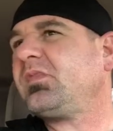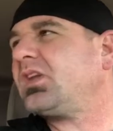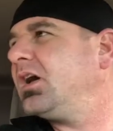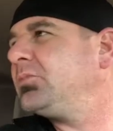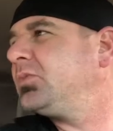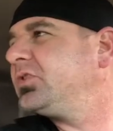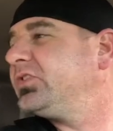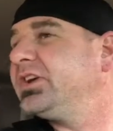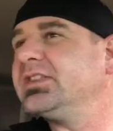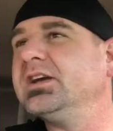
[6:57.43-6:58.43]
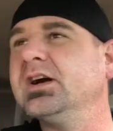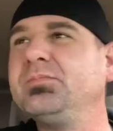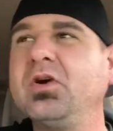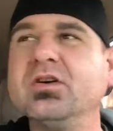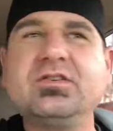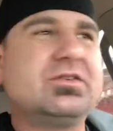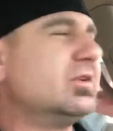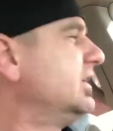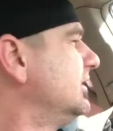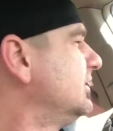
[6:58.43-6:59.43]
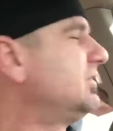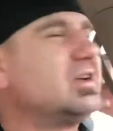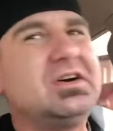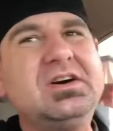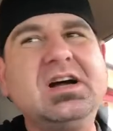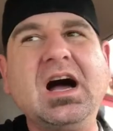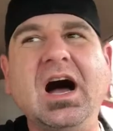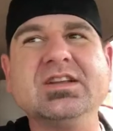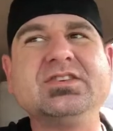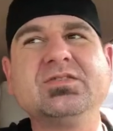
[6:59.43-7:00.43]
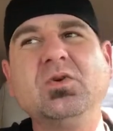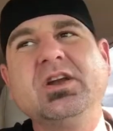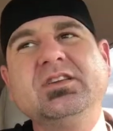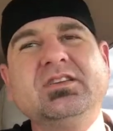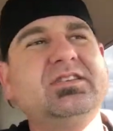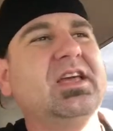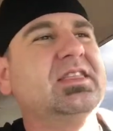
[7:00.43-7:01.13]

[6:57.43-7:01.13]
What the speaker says: I'm almost at the parts store here, so I just wanted to say